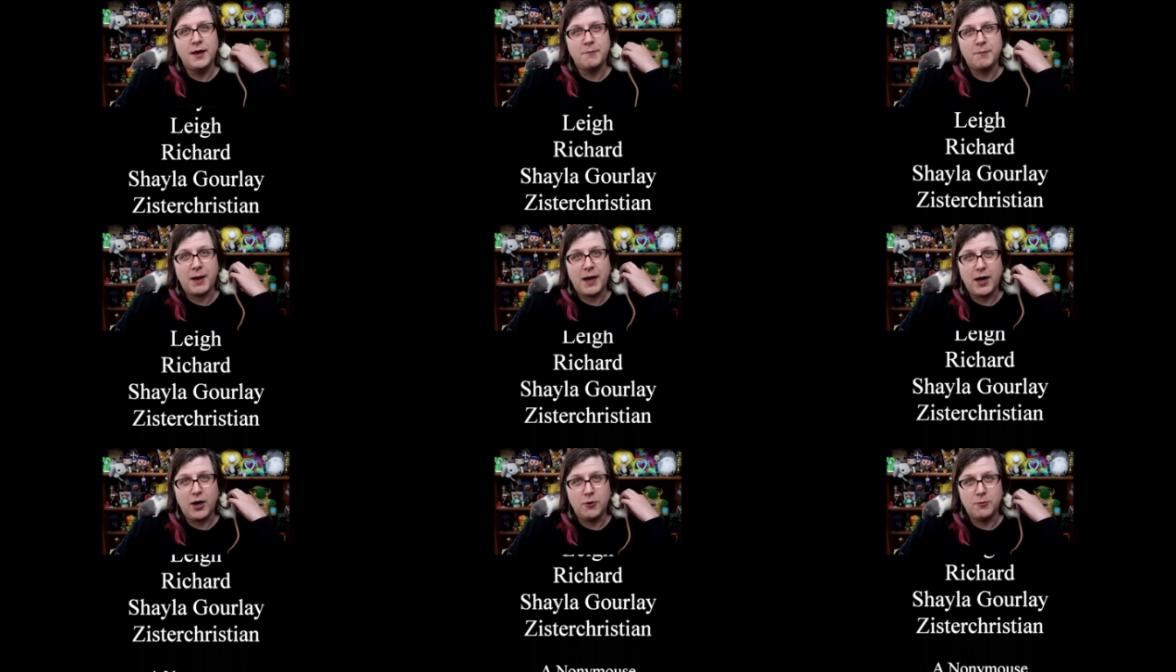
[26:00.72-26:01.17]

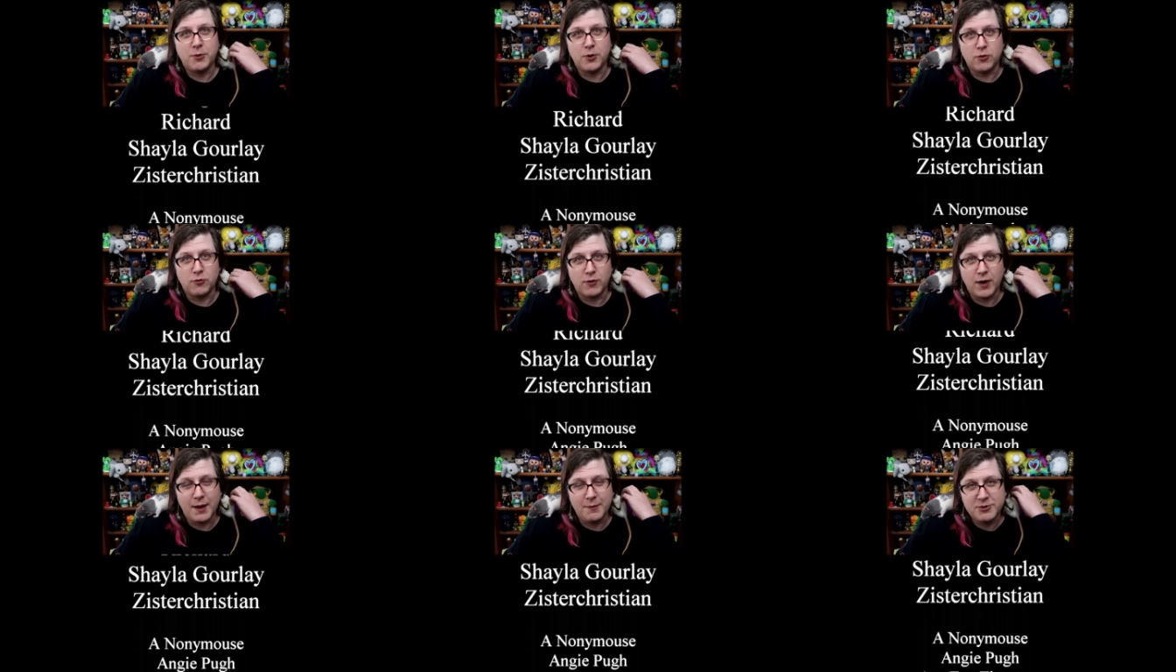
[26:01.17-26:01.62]
Pau
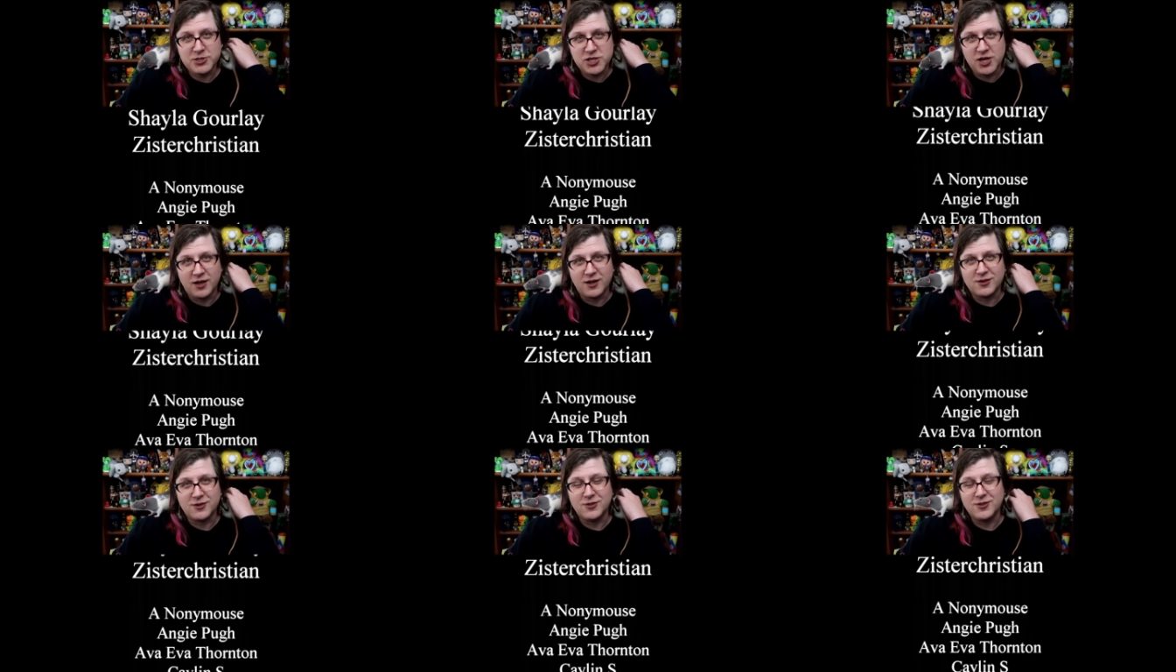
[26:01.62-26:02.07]

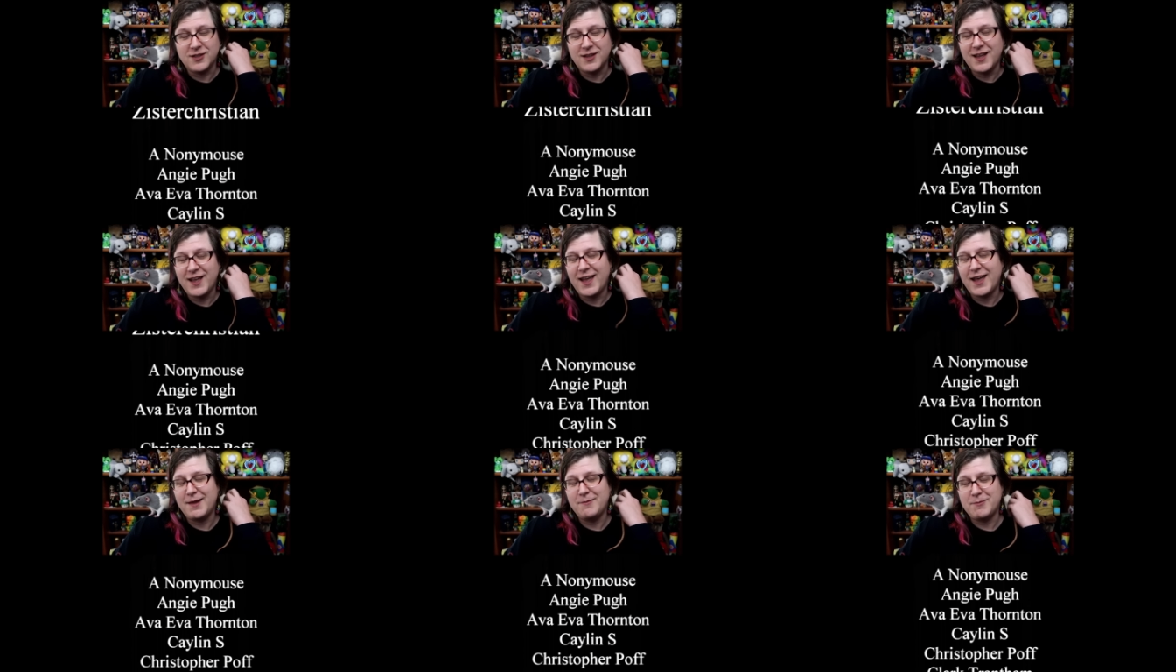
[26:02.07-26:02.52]
Barabajago,
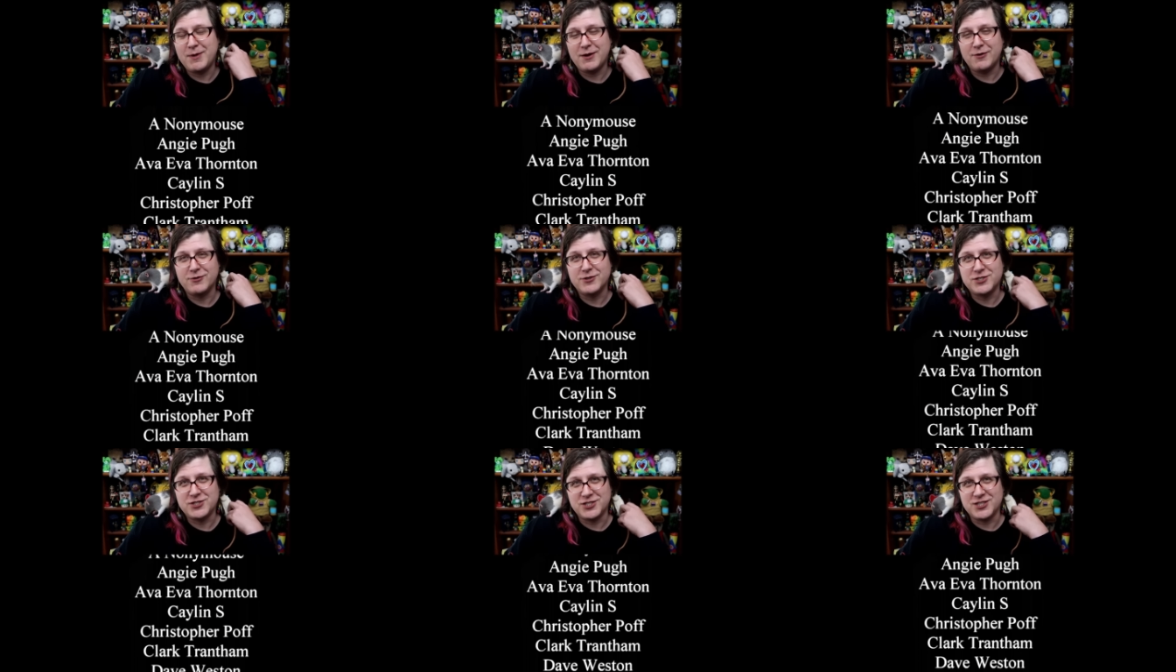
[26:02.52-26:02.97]
and
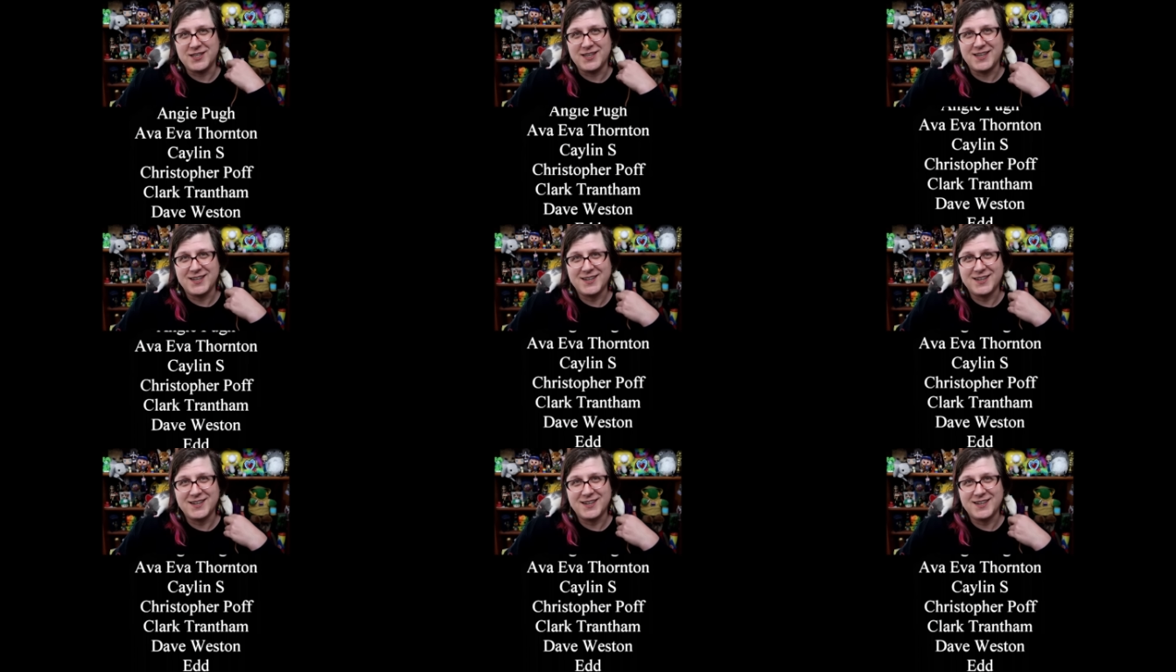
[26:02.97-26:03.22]
Maraji.